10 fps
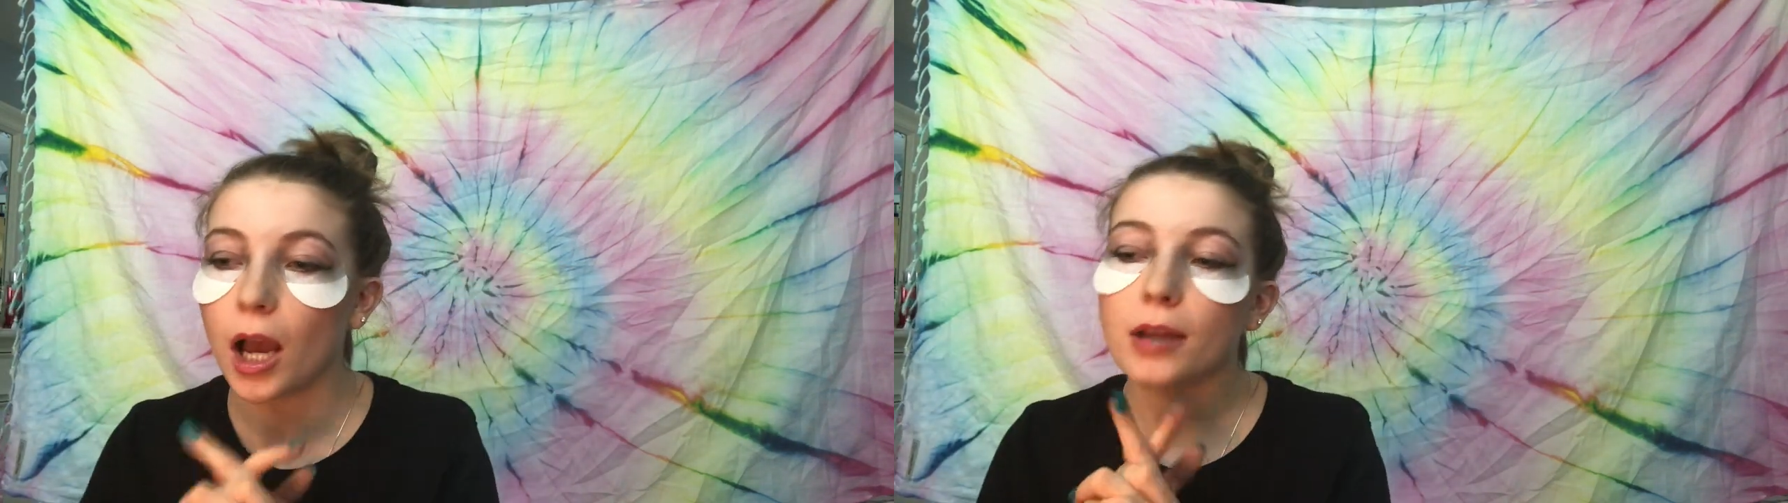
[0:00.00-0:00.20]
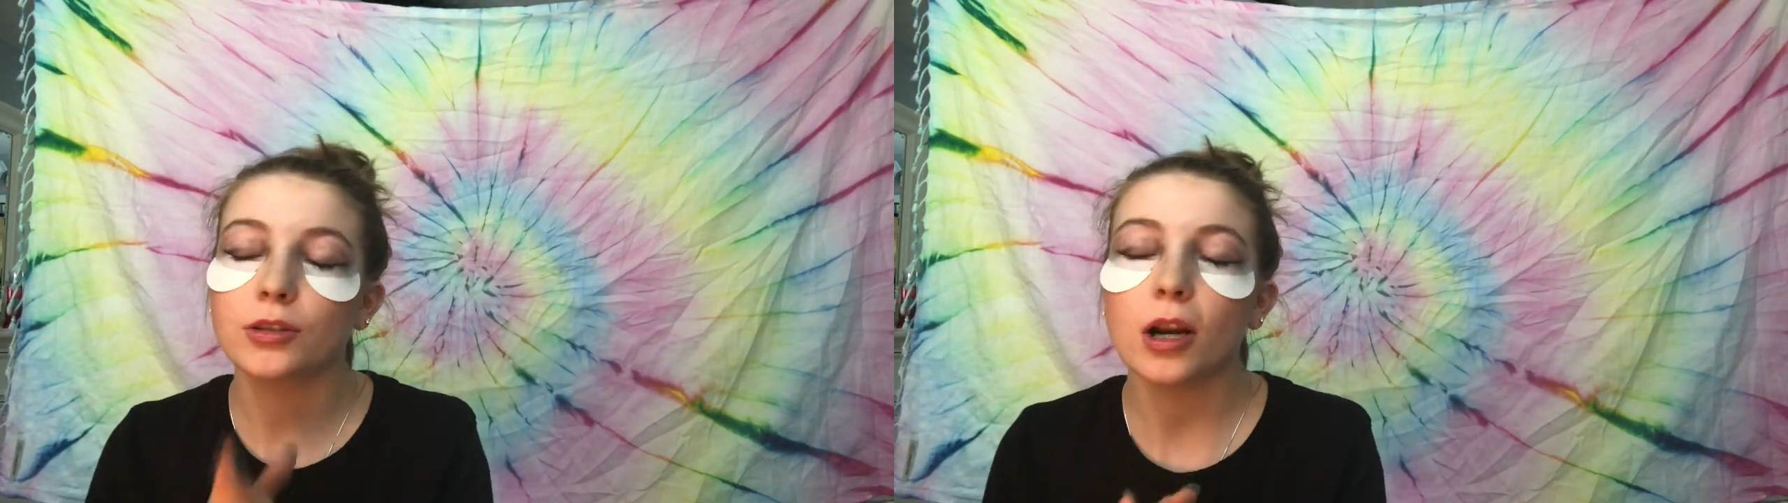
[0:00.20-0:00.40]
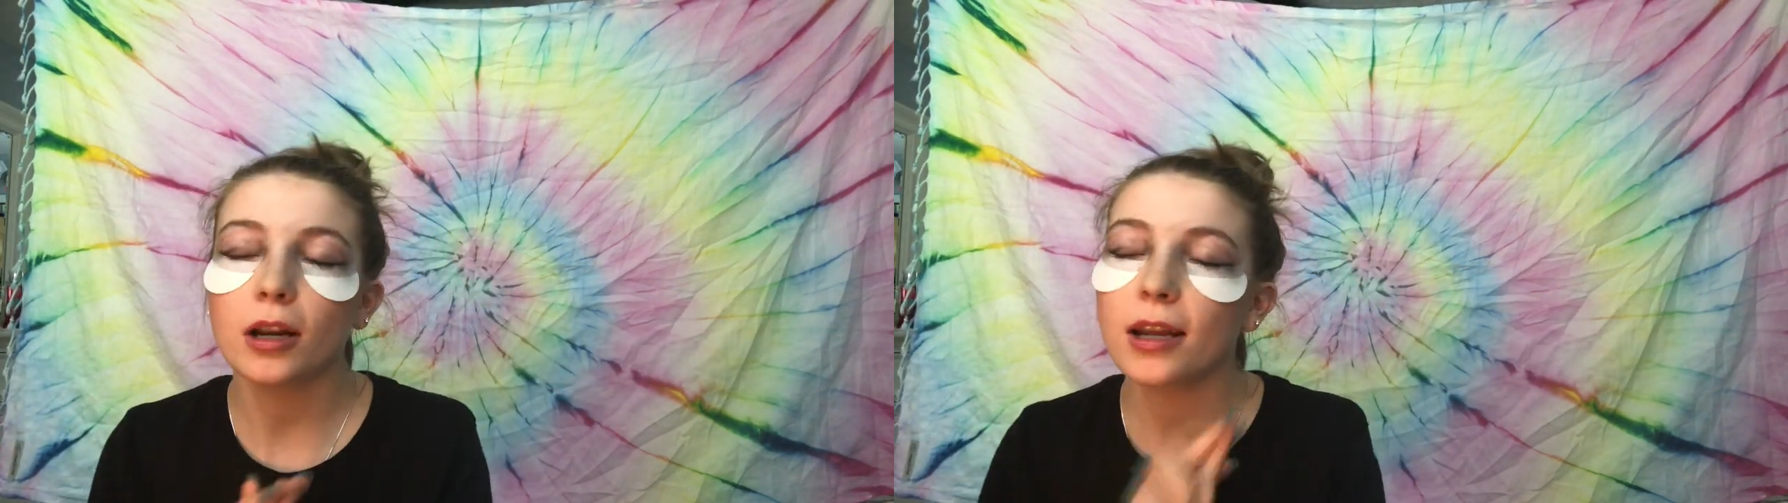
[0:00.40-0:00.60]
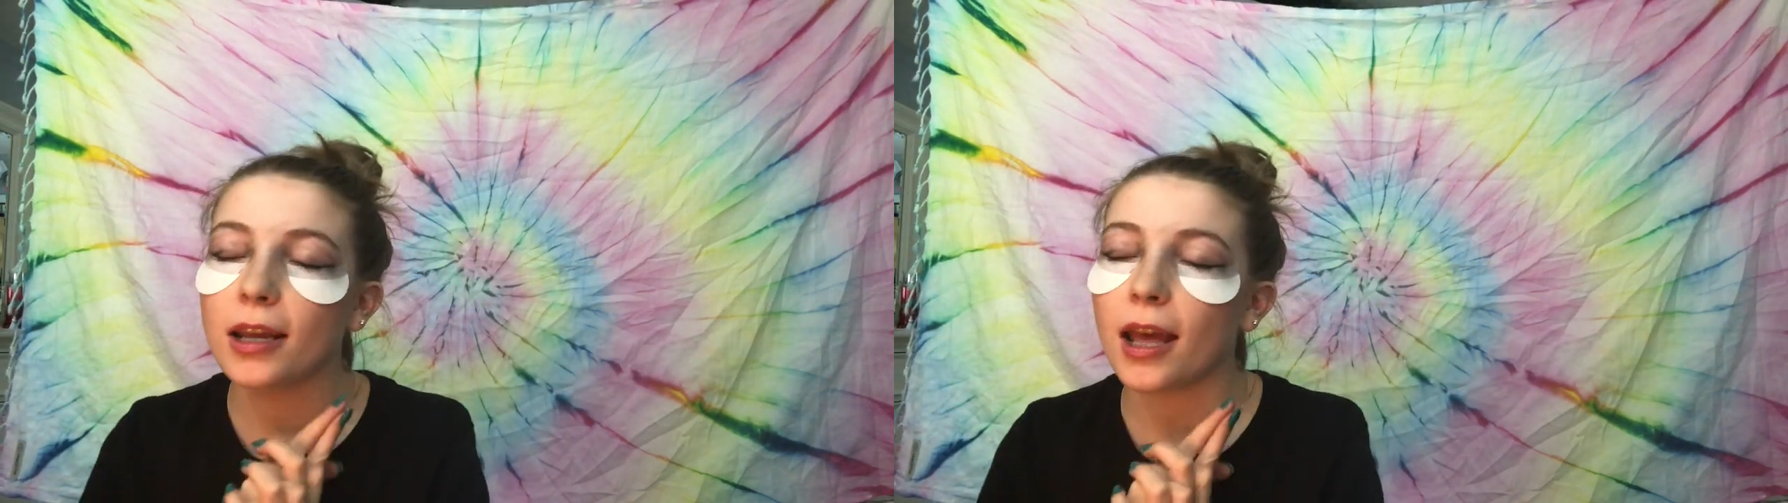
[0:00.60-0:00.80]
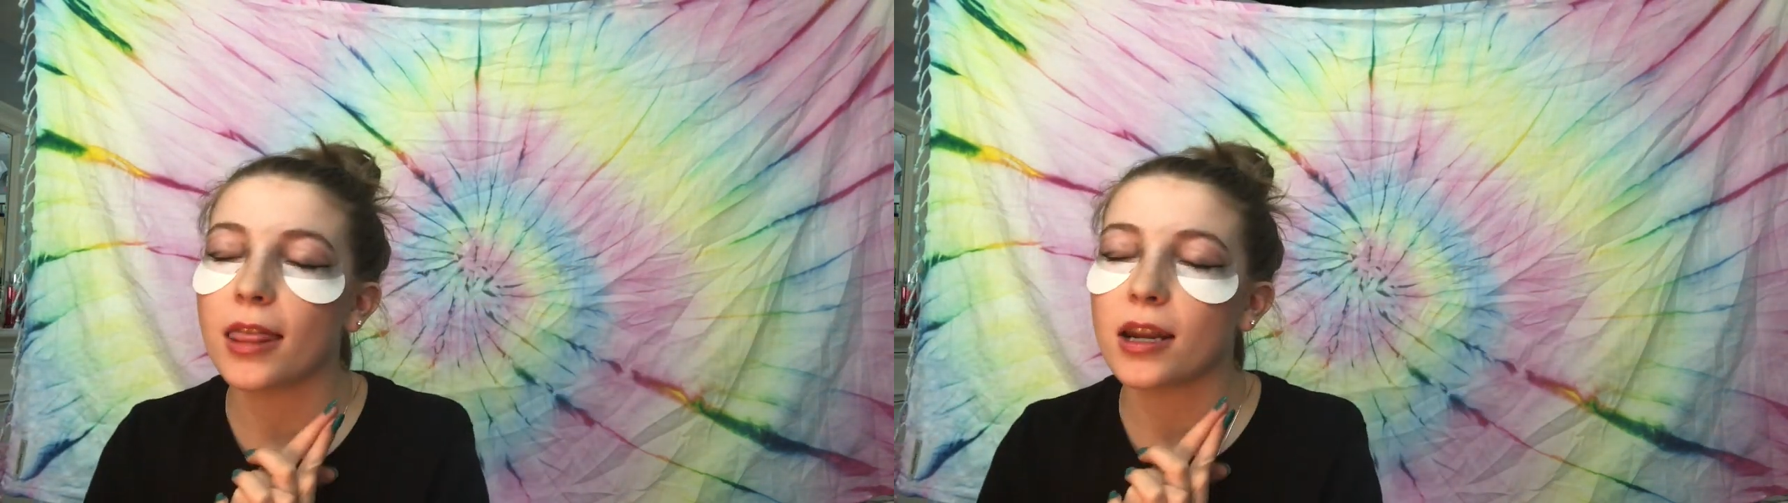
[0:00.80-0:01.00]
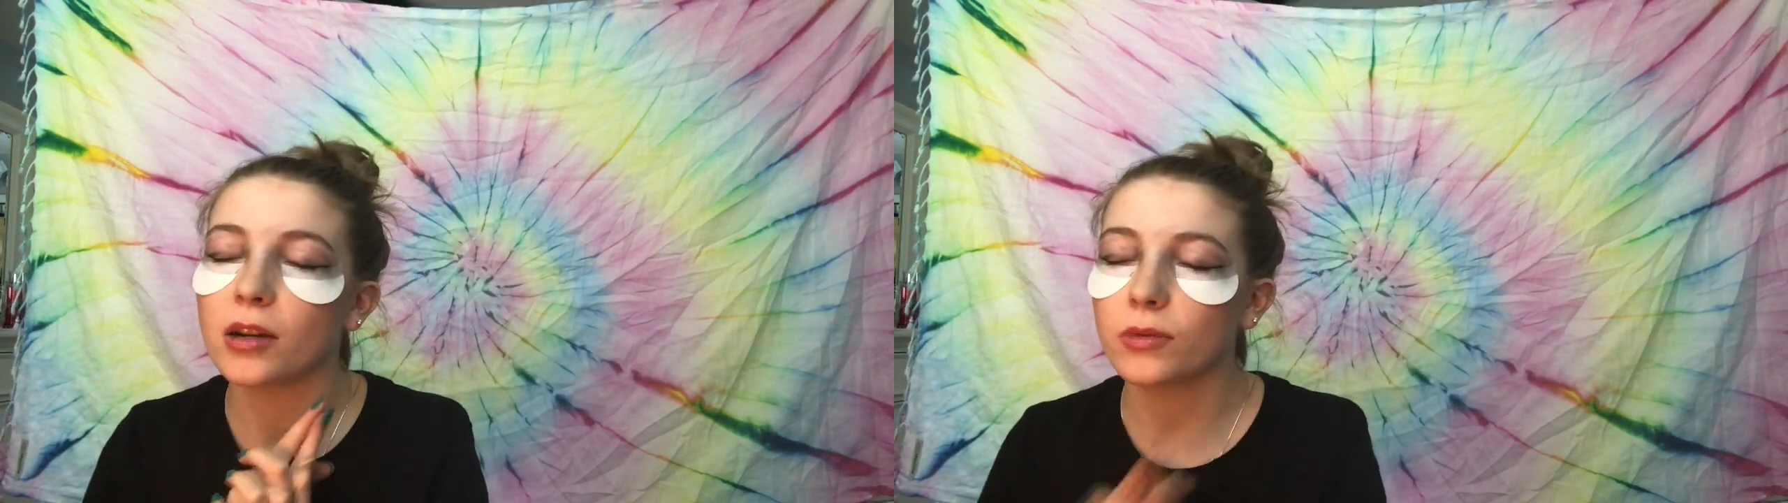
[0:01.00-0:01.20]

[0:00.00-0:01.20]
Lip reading: I started it and then I